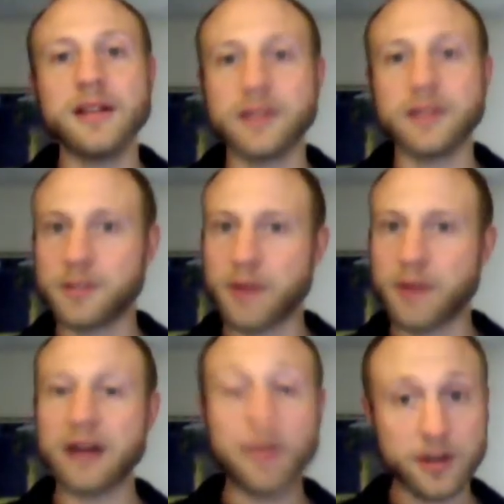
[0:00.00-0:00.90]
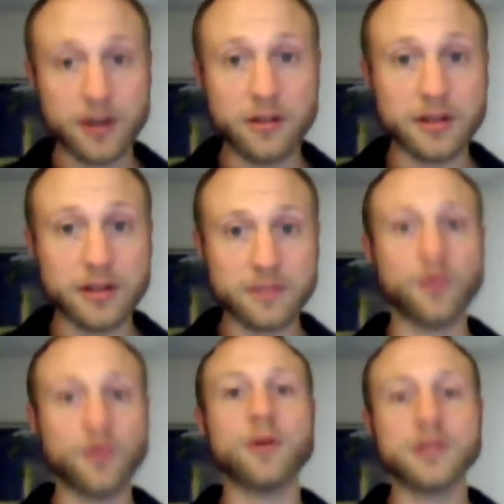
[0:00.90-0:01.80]
is expanded opportunities
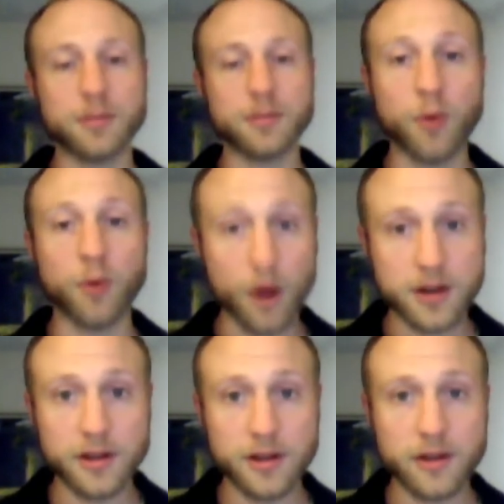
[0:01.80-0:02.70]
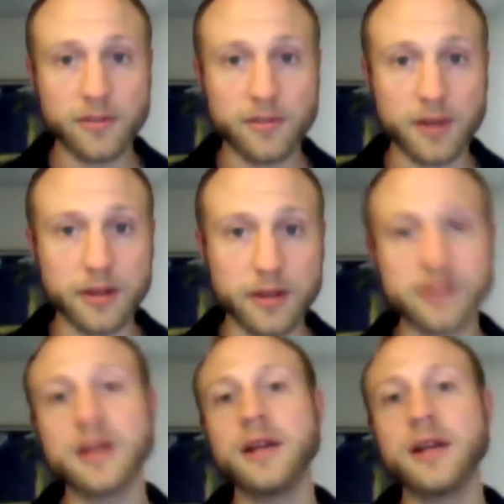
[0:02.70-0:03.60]
for support from
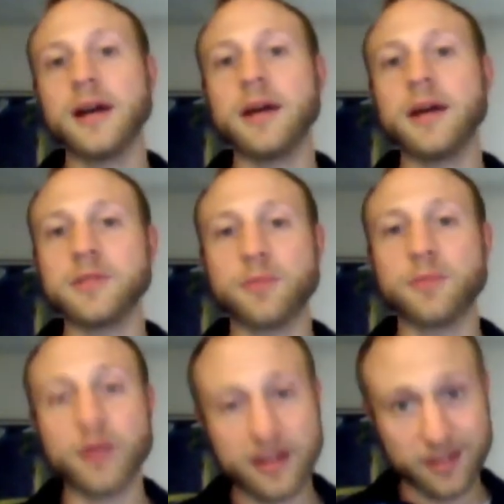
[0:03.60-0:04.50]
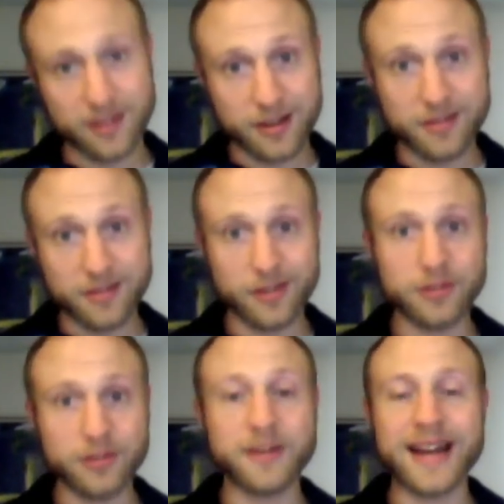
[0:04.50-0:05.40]
others. Support that can
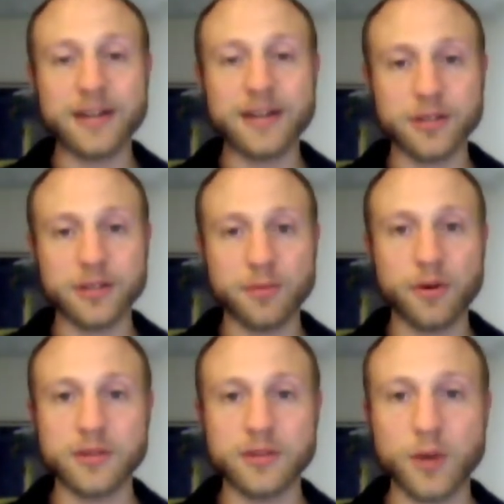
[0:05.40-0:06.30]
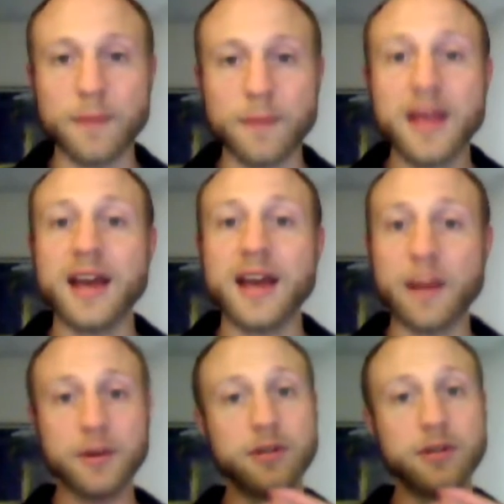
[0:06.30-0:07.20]
include financial support as well,
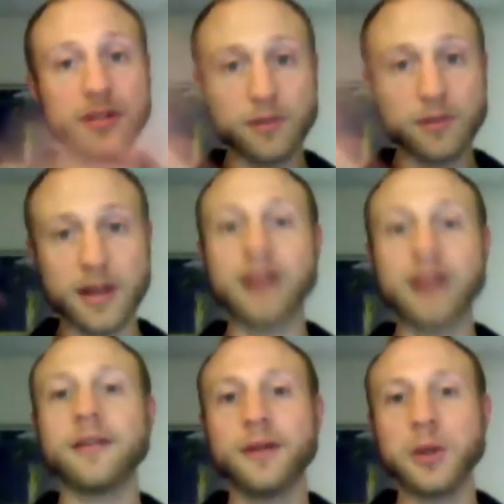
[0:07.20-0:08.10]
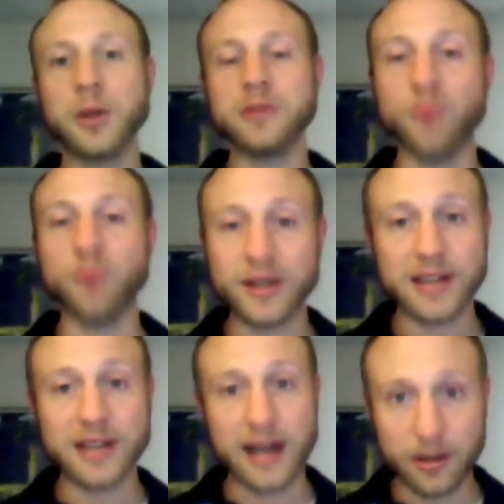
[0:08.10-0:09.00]
and opportunities to get his
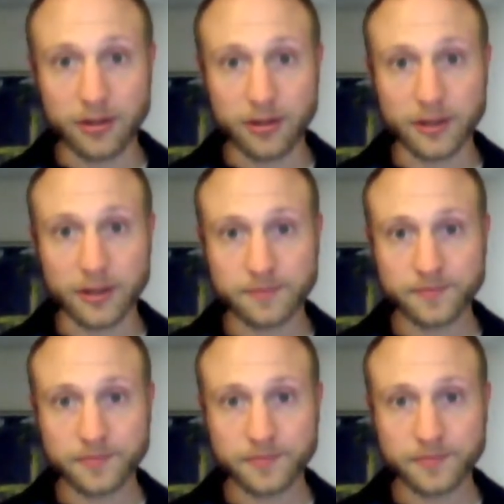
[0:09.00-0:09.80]
voice out there.